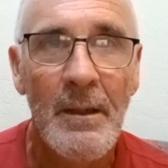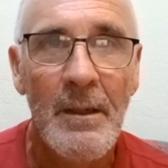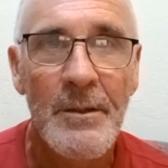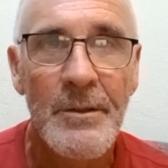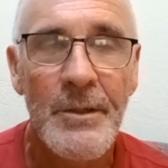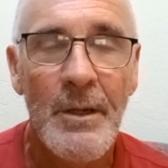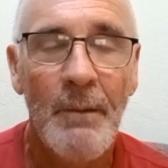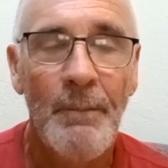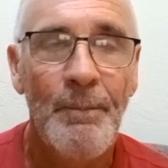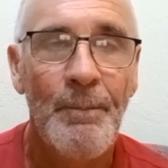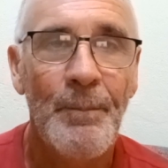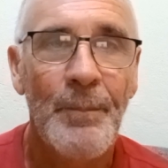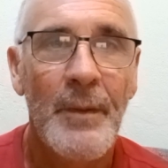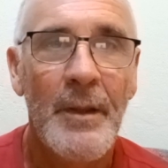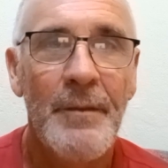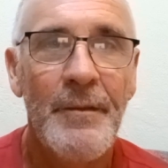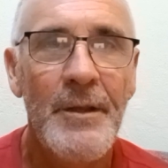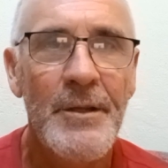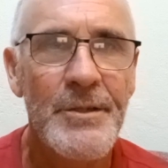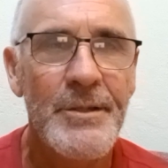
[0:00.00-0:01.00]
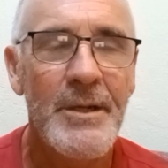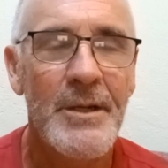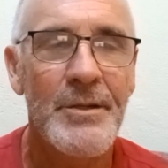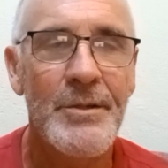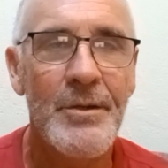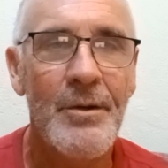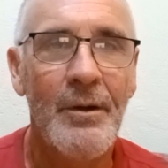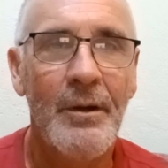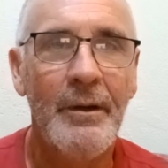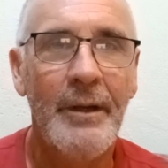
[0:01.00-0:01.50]
So this does
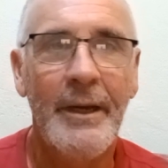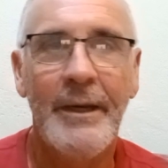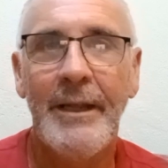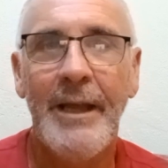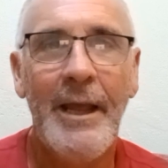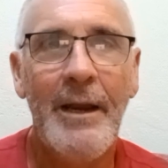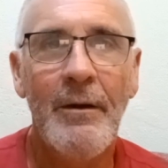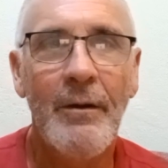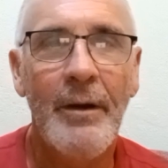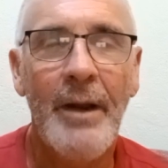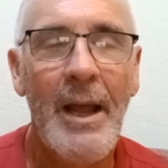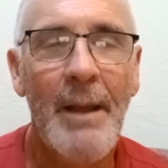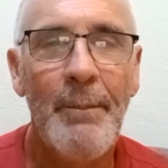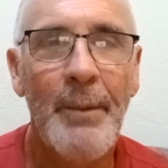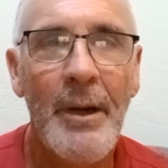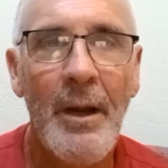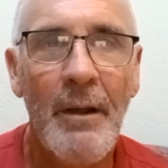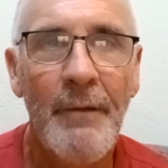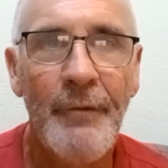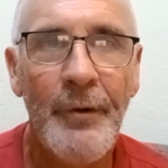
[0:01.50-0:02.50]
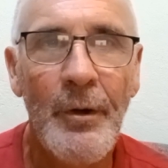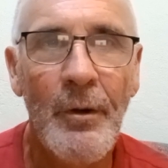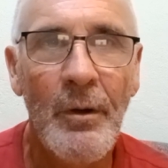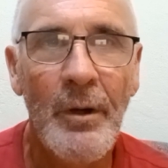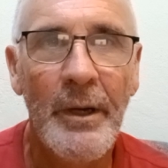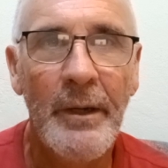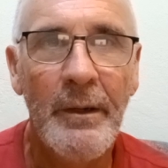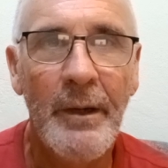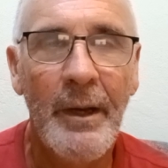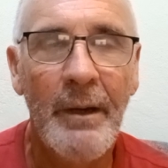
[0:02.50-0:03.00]
not and cannot happen
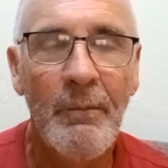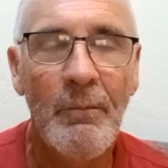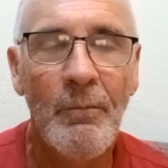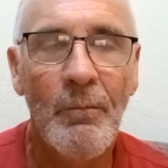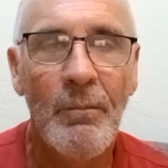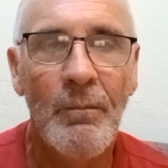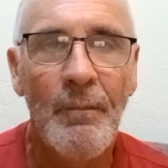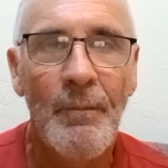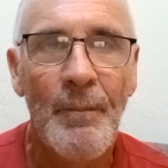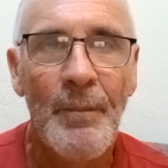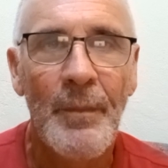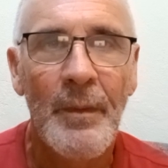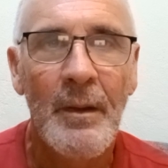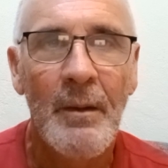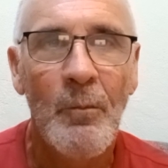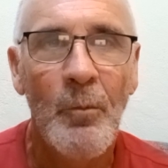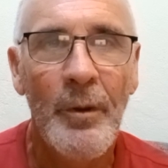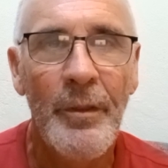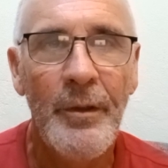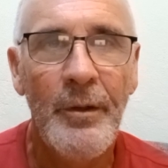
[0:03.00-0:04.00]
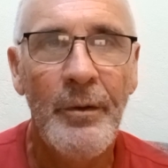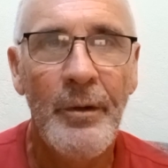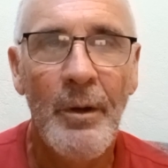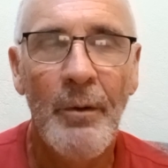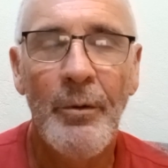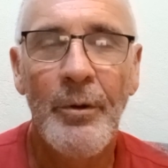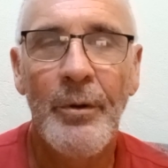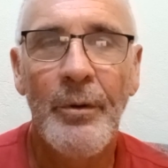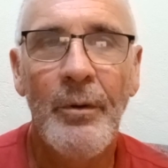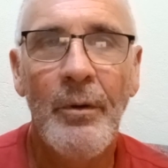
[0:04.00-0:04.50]
overnight, and whether you
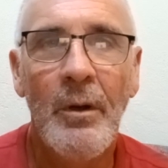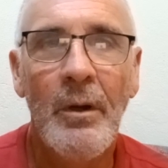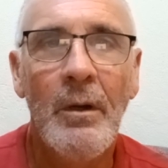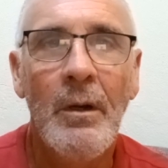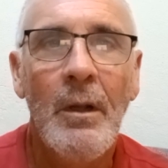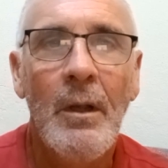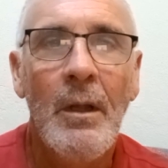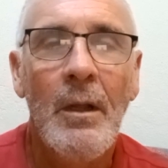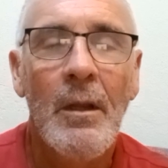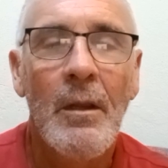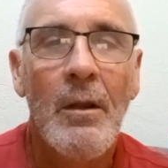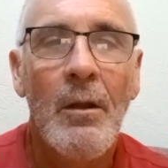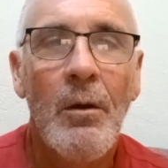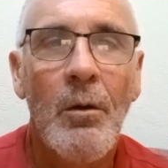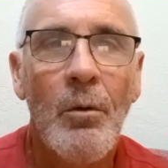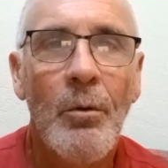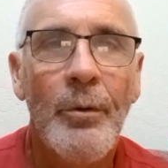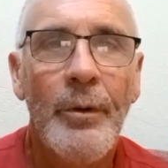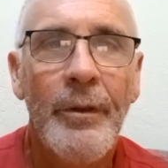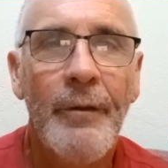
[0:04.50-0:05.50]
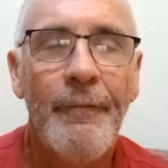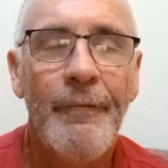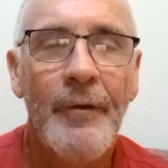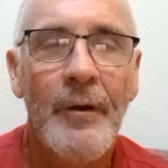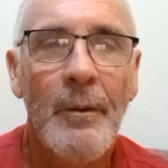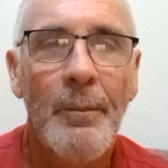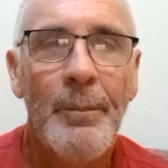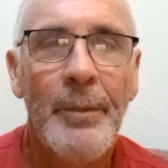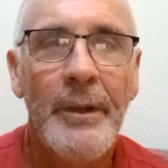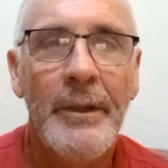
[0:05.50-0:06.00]
know it or not, the law in the
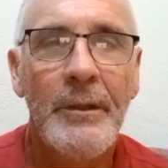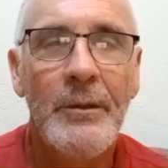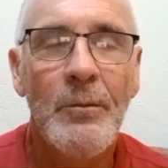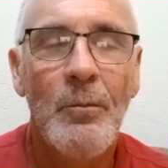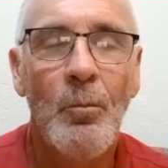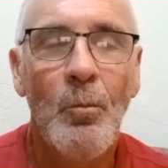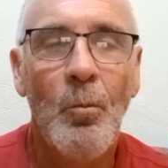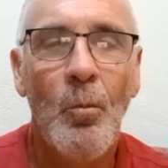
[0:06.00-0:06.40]
Philippines,